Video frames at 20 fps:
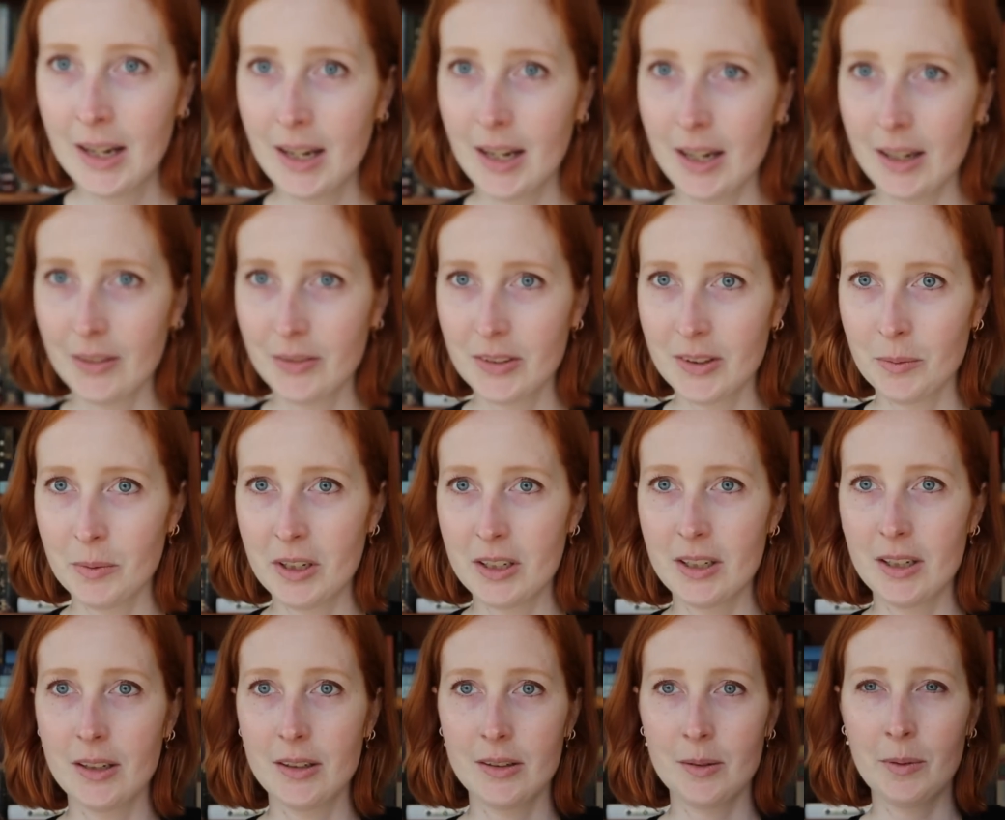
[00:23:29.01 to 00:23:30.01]
I have some
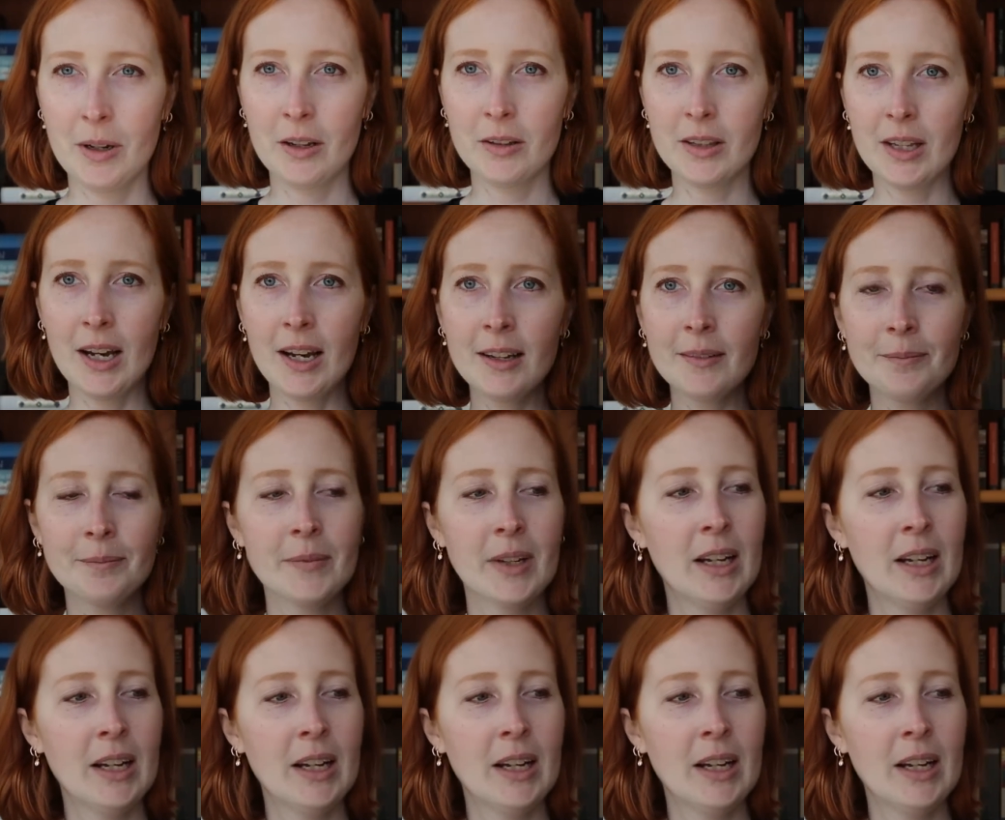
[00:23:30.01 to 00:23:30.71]
ideas about that.